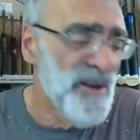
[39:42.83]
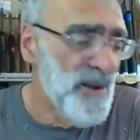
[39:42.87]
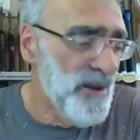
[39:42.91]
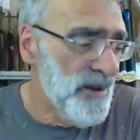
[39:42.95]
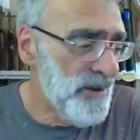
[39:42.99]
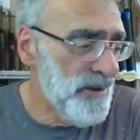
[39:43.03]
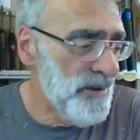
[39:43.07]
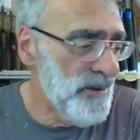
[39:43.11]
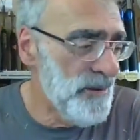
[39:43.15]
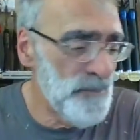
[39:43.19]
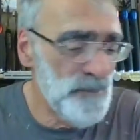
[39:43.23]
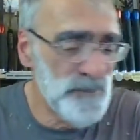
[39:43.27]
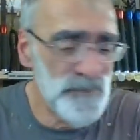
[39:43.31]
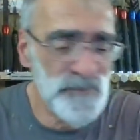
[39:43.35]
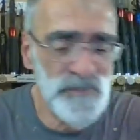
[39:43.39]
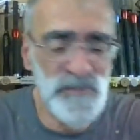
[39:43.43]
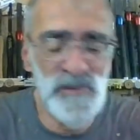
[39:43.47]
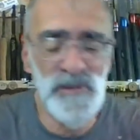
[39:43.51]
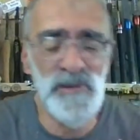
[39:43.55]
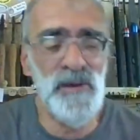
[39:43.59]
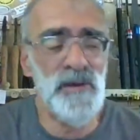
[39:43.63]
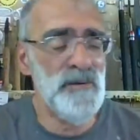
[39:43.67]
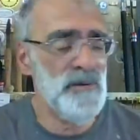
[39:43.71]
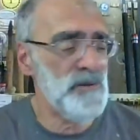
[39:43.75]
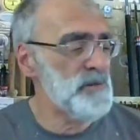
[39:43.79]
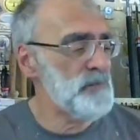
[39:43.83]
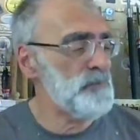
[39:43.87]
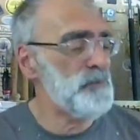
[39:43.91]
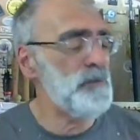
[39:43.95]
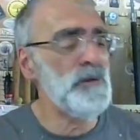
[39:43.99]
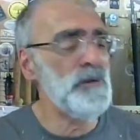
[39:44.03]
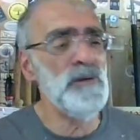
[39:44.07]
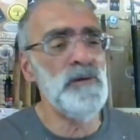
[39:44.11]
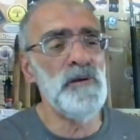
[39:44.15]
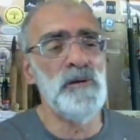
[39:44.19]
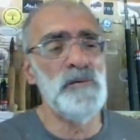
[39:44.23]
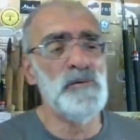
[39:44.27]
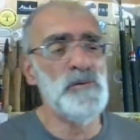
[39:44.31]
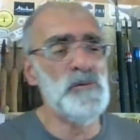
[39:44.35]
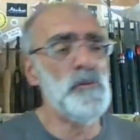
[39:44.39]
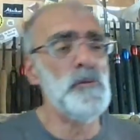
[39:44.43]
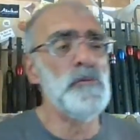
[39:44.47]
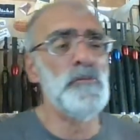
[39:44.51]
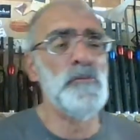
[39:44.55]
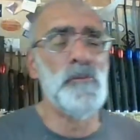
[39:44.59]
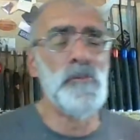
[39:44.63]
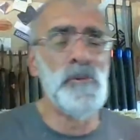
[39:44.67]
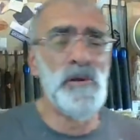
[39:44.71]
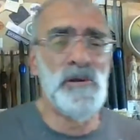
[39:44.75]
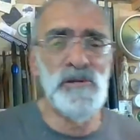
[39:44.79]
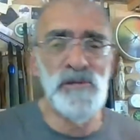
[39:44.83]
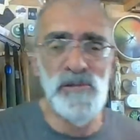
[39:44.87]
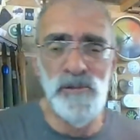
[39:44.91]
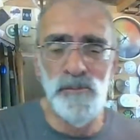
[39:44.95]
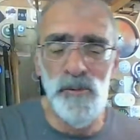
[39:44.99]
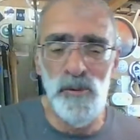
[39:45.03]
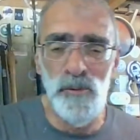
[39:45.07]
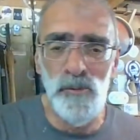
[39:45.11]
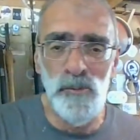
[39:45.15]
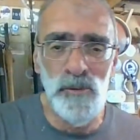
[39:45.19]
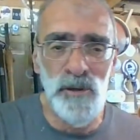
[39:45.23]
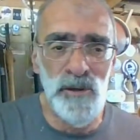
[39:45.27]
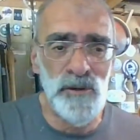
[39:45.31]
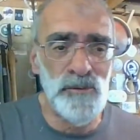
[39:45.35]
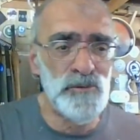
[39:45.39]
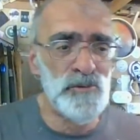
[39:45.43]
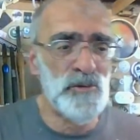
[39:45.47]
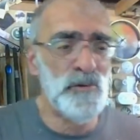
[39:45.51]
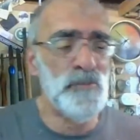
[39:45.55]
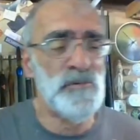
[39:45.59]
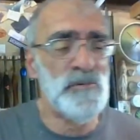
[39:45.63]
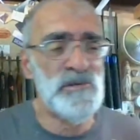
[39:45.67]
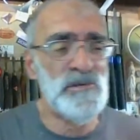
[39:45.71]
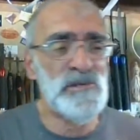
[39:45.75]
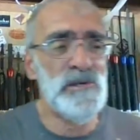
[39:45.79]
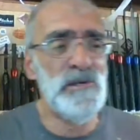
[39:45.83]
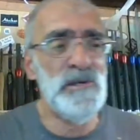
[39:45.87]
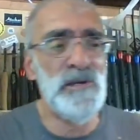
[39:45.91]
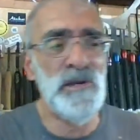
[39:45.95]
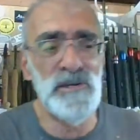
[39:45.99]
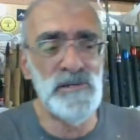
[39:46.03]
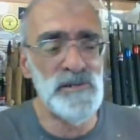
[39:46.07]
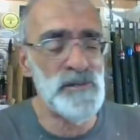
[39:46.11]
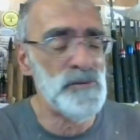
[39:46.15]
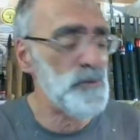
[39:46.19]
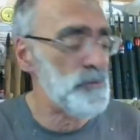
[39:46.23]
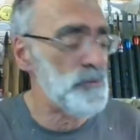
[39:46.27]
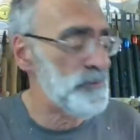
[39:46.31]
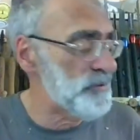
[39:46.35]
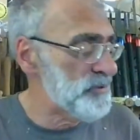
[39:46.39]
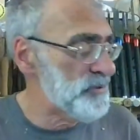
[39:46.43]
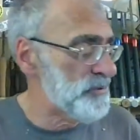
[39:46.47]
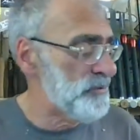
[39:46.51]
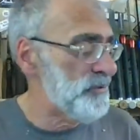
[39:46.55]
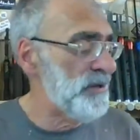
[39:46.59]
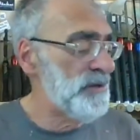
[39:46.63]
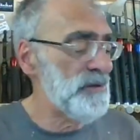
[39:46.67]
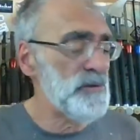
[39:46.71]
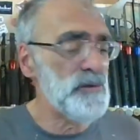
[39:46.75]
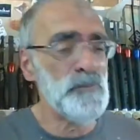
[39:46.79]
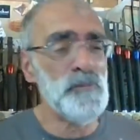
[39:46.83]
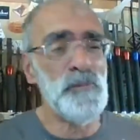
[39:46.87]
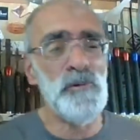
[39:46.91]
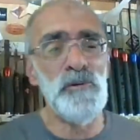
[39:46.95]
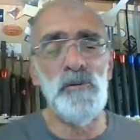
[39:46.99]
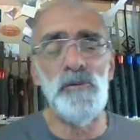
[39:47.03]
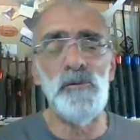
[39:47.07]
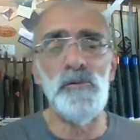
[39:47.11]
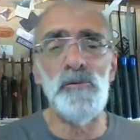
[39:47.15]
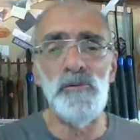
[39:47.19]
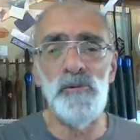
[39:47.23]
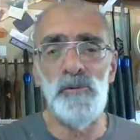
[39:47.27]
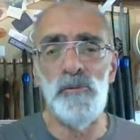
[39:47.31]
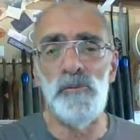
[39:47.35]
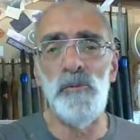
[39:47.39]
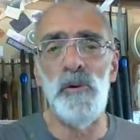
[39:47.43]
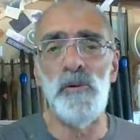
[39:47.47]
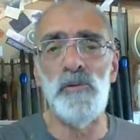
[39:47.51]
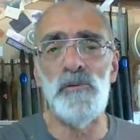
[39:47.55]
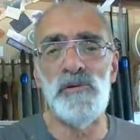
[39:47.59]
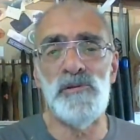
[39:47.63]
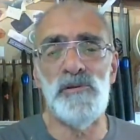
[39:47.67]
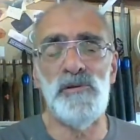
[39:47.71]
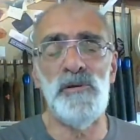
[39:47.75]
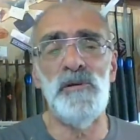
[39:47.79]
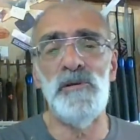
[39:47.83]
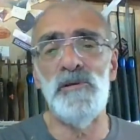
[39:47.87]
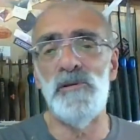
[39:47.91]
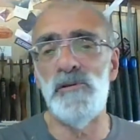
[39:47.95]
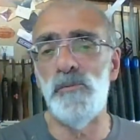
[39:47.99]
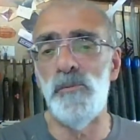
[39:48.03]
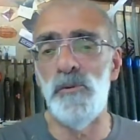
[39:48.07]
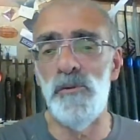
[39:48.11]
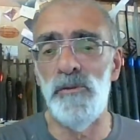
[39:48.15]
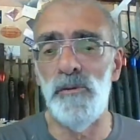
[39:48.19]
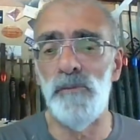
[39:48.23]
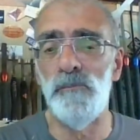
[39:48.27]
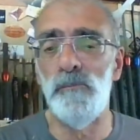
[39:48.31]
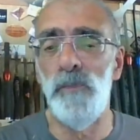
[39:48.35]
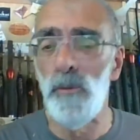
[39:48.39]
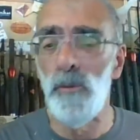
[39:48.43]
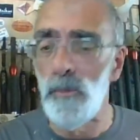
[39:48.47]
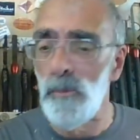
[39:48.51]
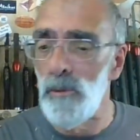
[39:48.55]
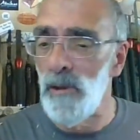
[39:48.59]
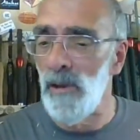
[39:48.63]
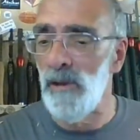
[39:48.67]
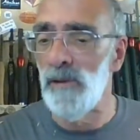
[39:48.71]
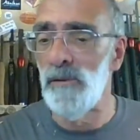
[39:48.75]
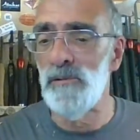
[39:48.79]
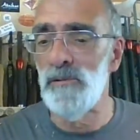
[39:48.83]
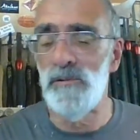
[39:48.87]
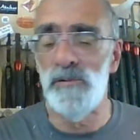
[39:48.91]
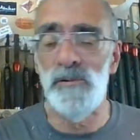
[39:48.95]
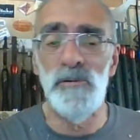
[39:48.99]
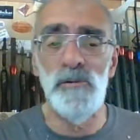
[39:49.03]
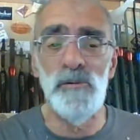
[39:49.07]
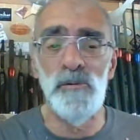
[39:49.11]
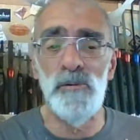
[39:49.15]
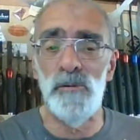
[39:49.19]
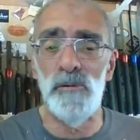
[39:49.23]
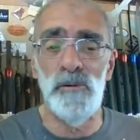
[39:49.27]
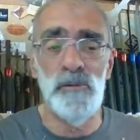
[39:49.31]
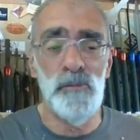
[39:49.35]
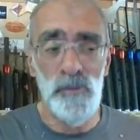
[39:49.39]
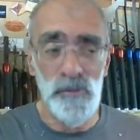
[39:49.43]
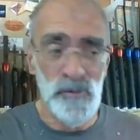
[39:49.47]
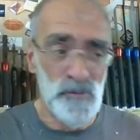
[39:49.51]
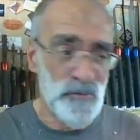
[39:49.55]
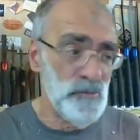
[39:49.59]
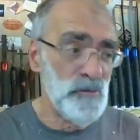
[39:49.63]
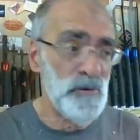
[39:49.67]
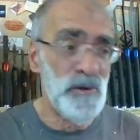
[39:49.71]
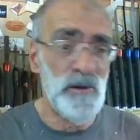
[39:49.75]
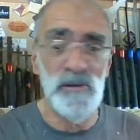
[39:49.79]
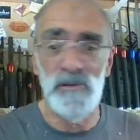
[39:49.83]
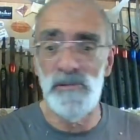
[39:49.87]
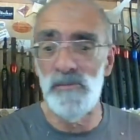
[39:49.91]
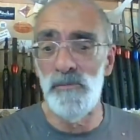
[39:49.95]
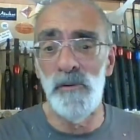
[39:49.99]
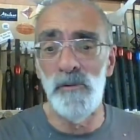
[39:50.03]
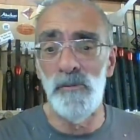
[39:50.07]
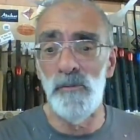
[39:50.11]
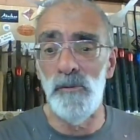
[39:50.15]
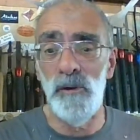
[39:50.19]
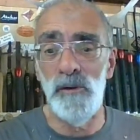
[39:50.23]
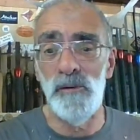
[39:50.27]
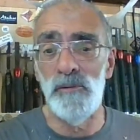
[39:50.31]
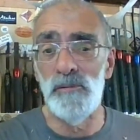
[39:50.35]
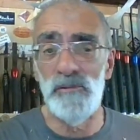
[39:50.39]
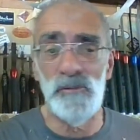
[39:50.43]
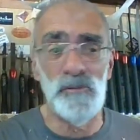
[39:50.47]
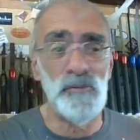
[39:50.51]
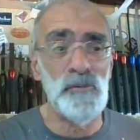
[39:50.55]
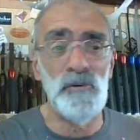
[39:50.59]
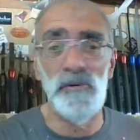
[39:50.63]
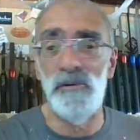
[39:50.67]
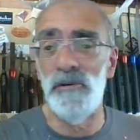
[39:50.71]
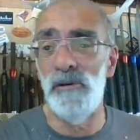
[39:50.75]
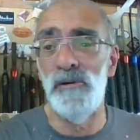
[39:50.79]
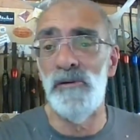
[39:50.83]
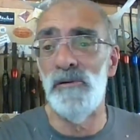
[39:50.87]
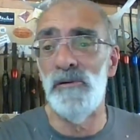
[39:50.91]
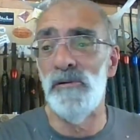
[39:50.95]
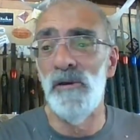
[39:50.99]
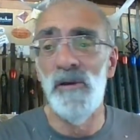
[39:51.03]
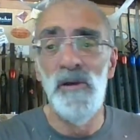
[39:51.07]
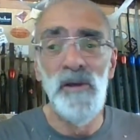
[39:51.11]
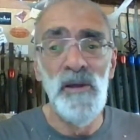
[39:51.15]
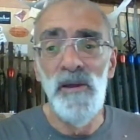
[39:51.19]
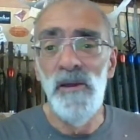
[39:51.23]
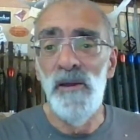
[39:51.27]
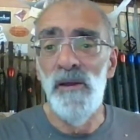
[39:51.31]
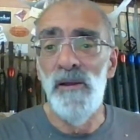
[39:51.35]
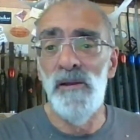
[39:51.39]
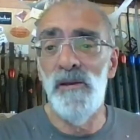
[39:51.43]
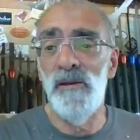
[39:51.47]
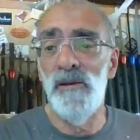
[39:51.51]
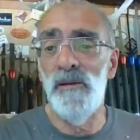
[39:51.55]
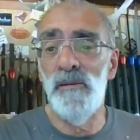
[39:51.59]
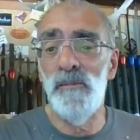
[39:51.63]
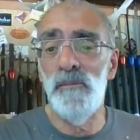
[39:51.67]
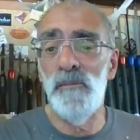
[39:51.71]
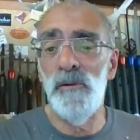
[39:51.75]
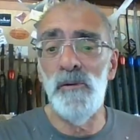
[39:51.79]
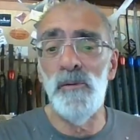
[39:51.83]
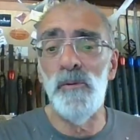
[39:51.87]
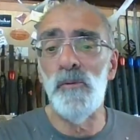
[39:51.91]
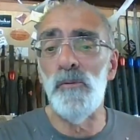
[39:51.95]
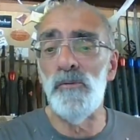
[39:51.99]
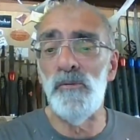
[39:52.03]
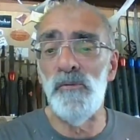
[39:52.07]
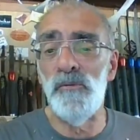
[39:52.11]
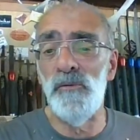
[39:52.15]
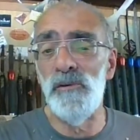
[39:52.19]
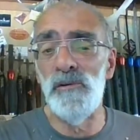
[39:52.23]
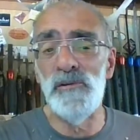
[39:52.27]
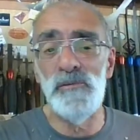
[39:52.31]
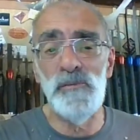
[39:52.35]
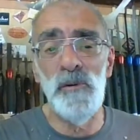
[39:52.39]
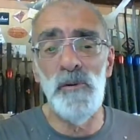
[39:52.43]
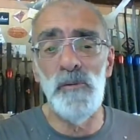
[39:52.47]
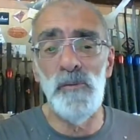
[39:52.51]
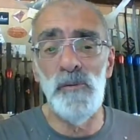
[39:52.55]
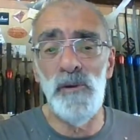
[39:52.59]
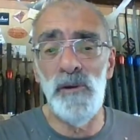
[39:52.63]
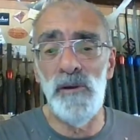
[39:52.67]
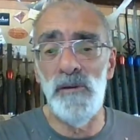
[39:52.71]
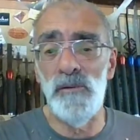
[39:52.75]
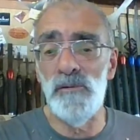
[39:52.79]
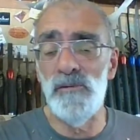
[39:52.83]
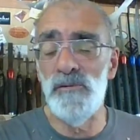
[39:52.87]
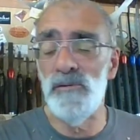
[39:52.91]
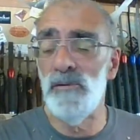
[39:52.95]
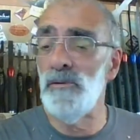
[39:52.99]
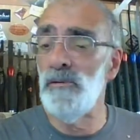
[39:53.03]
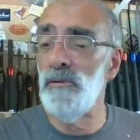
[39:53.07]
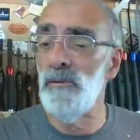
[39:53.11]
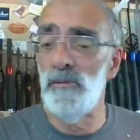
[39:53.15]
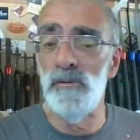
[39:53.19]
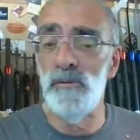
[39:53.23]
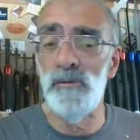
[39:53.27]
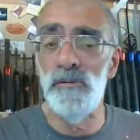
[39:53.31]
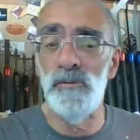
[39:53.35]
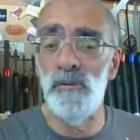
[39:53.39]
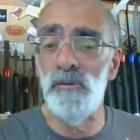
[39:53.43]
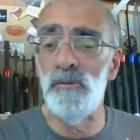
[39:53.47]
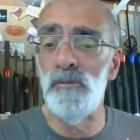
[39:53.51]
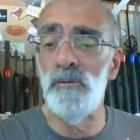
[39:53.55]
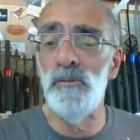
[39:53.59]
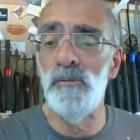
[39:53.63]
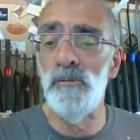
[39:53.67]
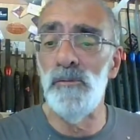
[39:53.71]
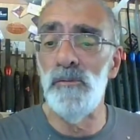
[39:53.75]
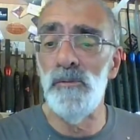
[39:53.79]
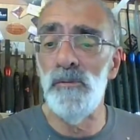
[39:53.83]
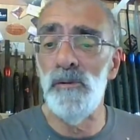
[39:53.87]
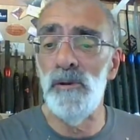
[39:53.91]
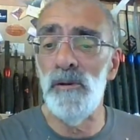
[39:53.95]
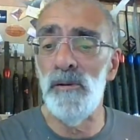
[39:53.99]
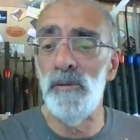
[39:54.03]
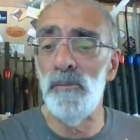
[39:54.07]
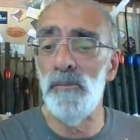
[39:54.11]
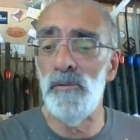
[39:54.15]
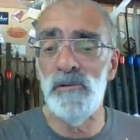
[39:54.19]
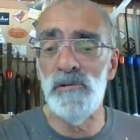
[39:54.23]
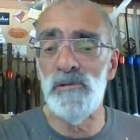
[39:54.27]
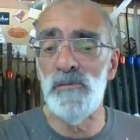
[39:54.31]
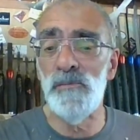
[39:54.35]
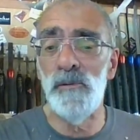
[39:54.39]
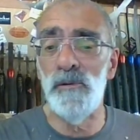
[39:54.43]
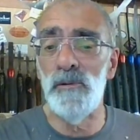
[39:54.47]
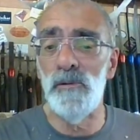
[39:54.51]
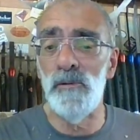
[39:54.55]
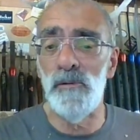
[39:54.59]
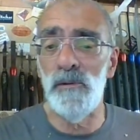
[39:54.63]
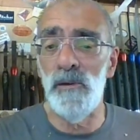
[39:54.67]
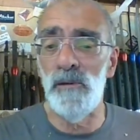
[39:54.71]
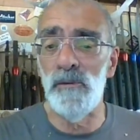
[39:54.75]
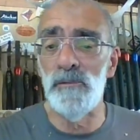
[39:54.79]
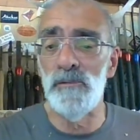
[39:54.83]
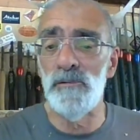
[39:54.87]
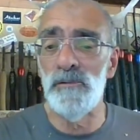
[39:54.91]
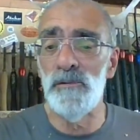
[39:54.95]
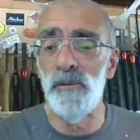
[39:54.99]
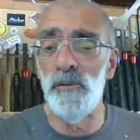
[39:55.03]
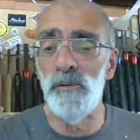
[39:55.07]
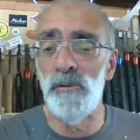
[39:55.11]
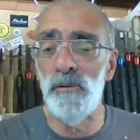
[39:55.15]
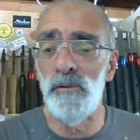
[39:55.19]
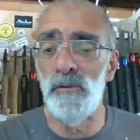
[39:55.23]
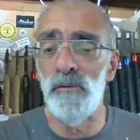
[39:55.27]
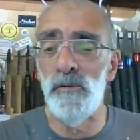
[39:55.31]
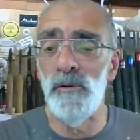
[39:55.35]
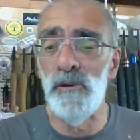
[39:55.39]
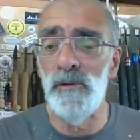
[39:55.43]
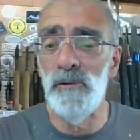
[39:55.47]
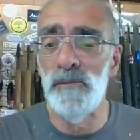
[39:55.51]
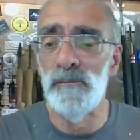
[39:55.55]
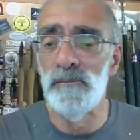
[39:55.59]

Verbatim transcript: Um, yeah, a spindle gouge won't replace a bowl gouge, obviously. It hasn't got the strength, but you can do most things with a bowl gouge, that you could, uh, with a 3 8 bowl gouge, or indeed um, a quarter inch bowl gouge that you could do uh, with a spindle gouge, quite agree.